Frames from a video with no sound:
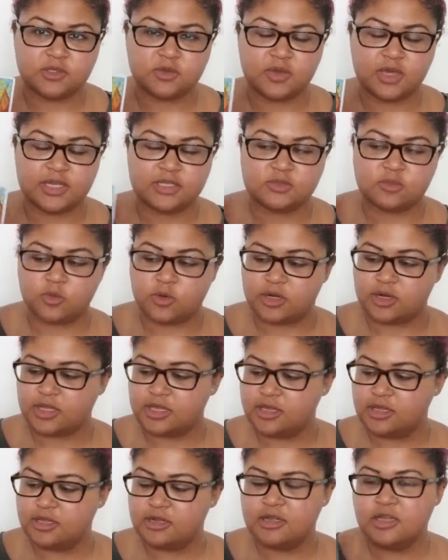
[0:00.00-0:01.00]
you guys work
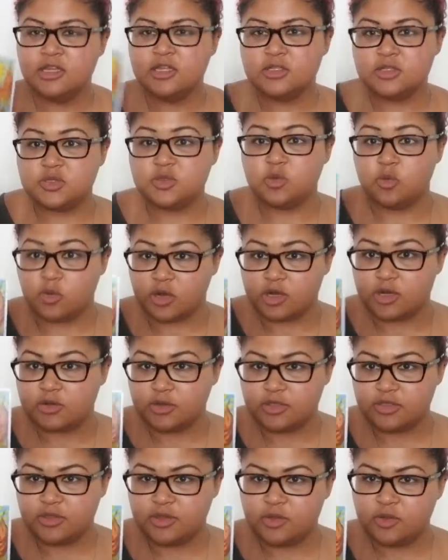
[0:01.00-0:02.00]
in to work
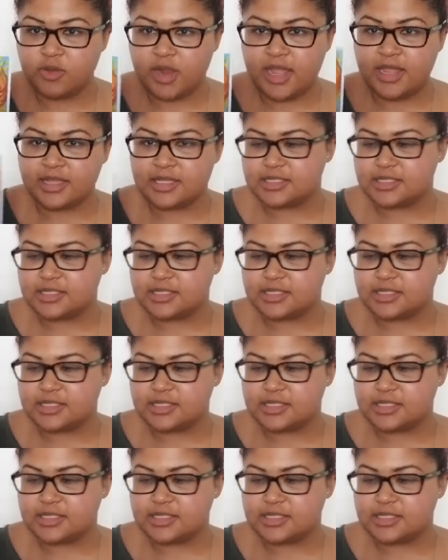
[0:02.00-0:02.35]
with you, right?